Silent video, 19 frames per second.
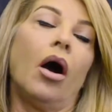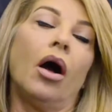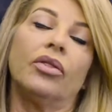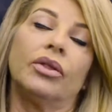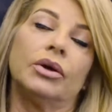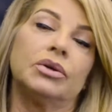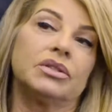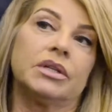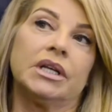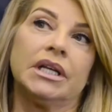
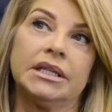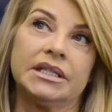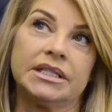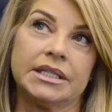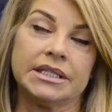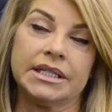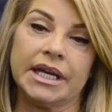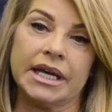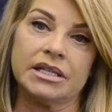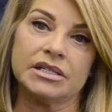Although in
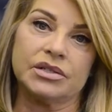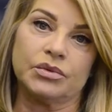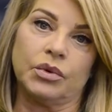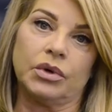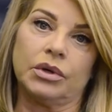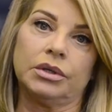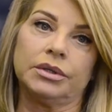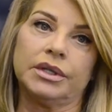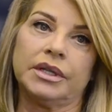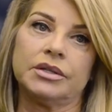today's
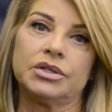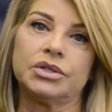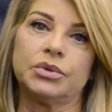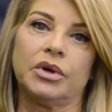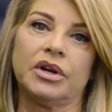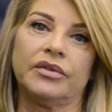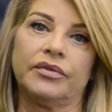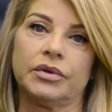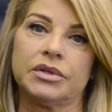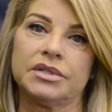world, in the
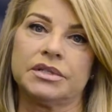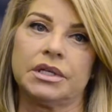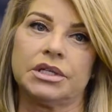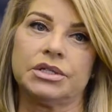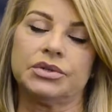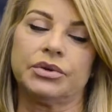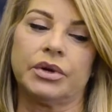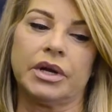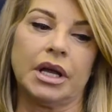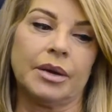21st
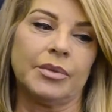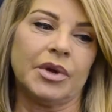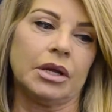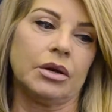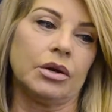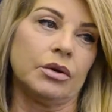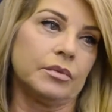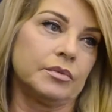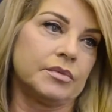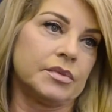century, I mean, you
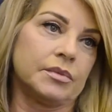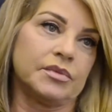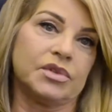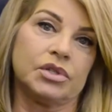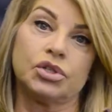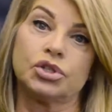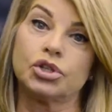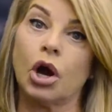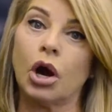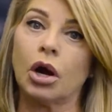know,
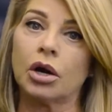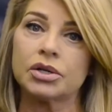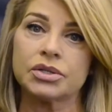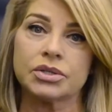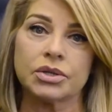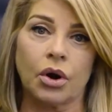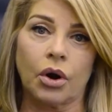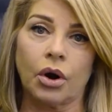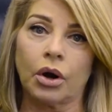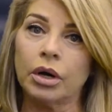
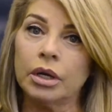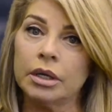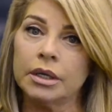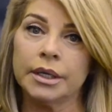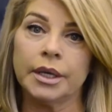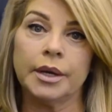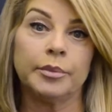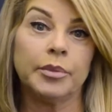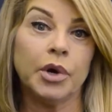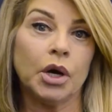stars are
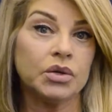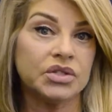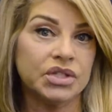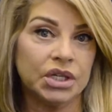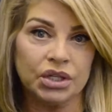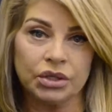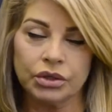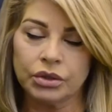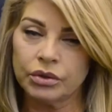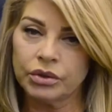
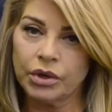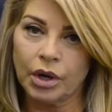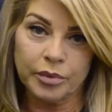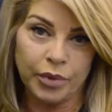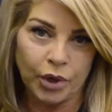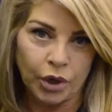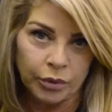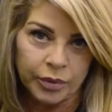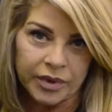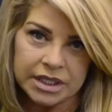posing nude on
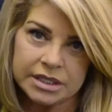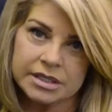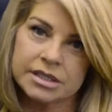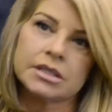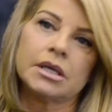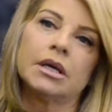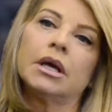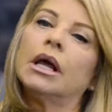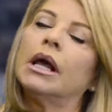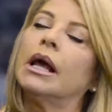purpose.
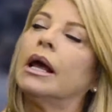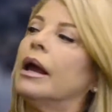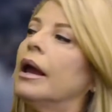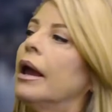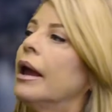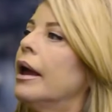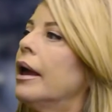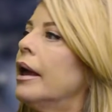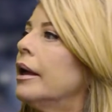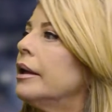
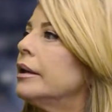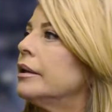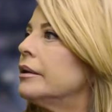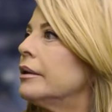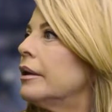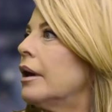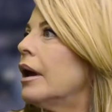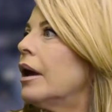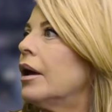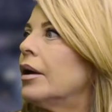And,
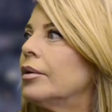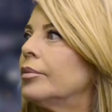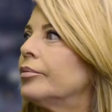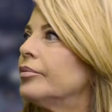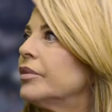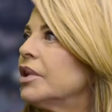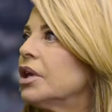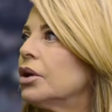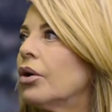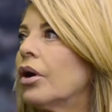
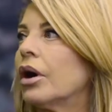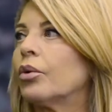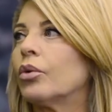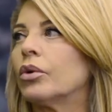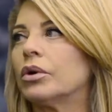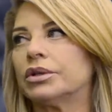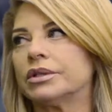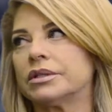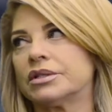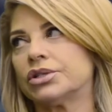you know, our
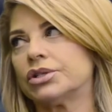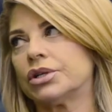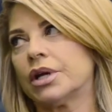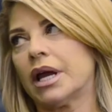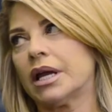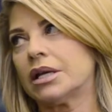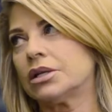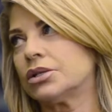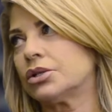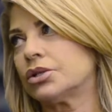world has
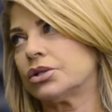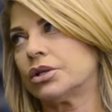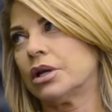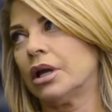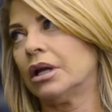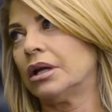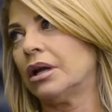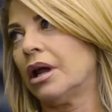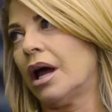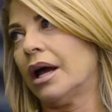changed
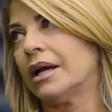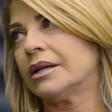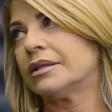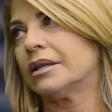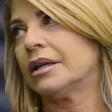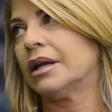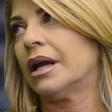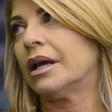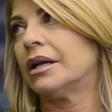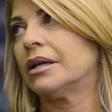a lot.
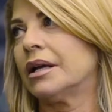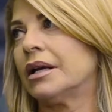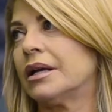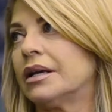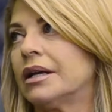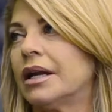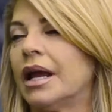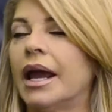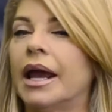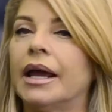
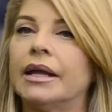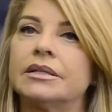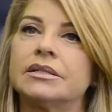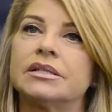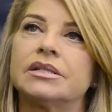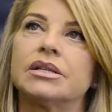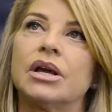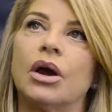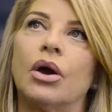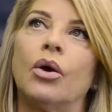And
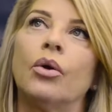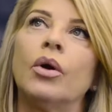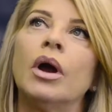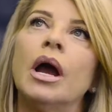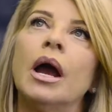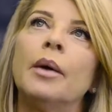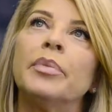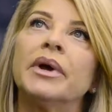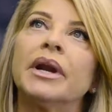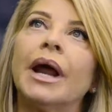so,
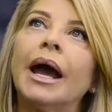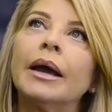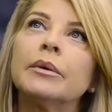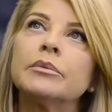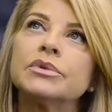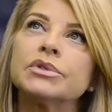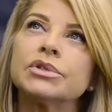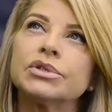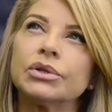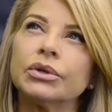but I'm
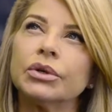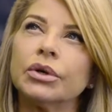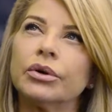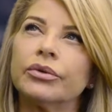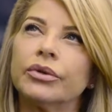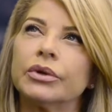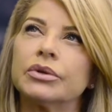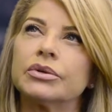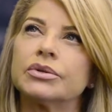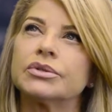sure
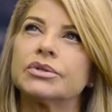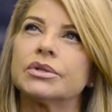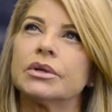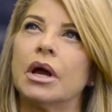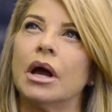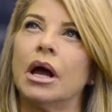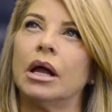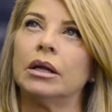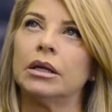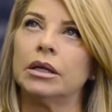there's
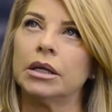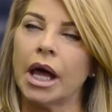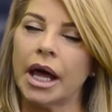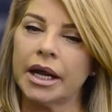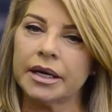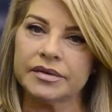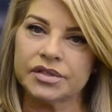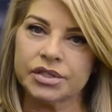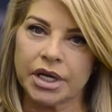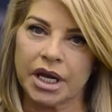a lot
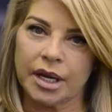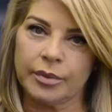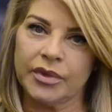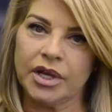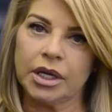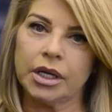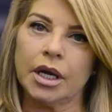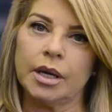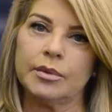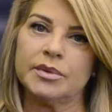of shame
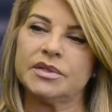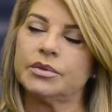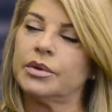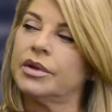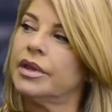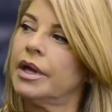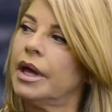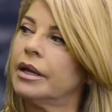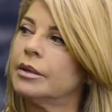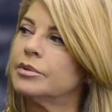that comes
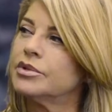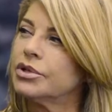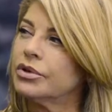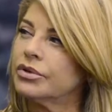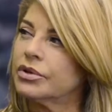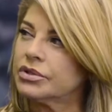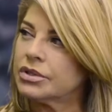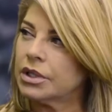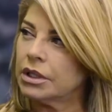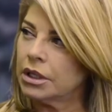with that. I'm sure
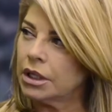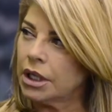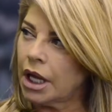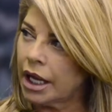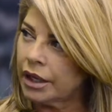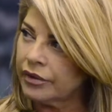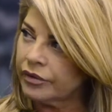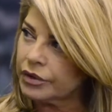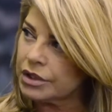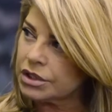there's a
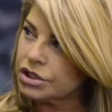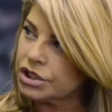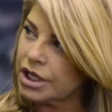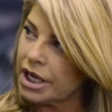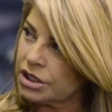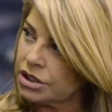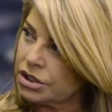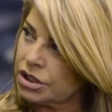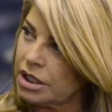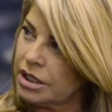lot of
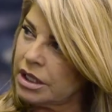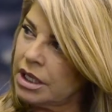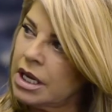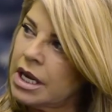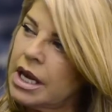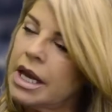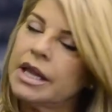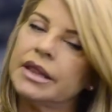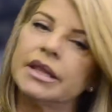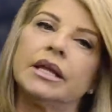rejection
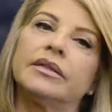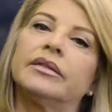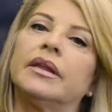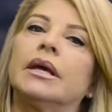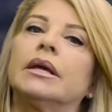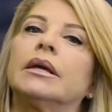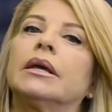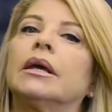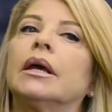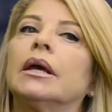that they
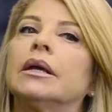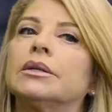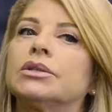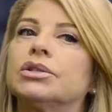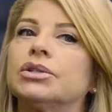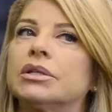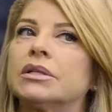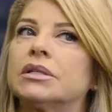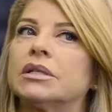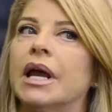get
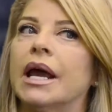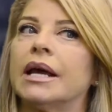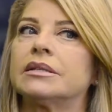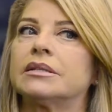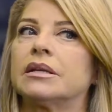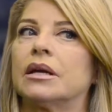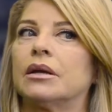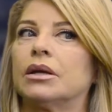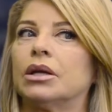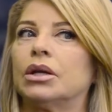just as
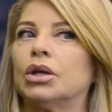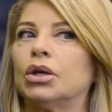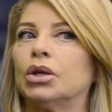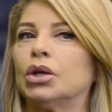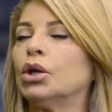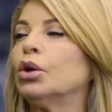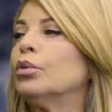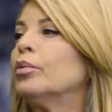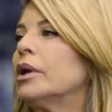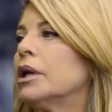a
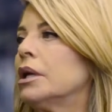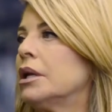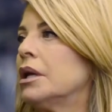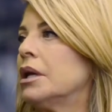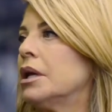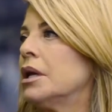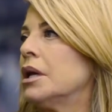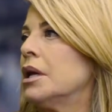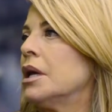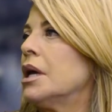human
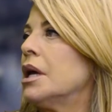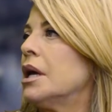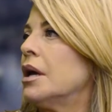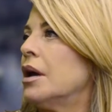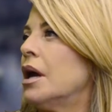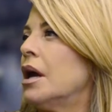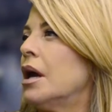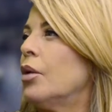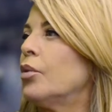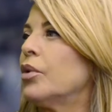
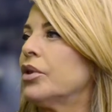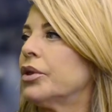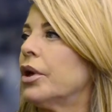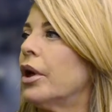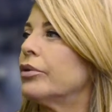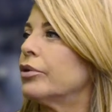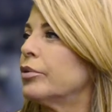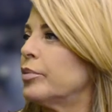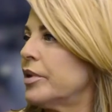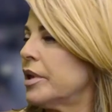with
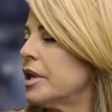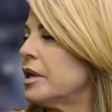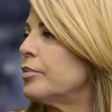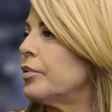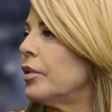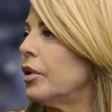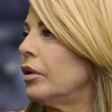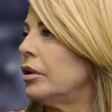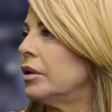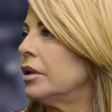other
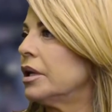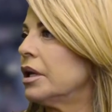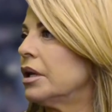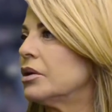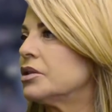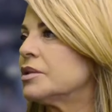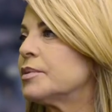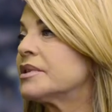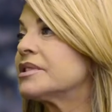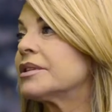people, you know,
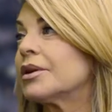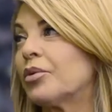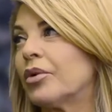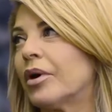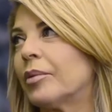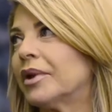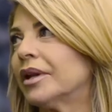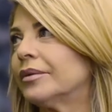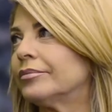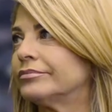especially
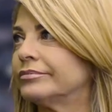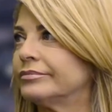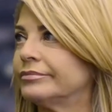women.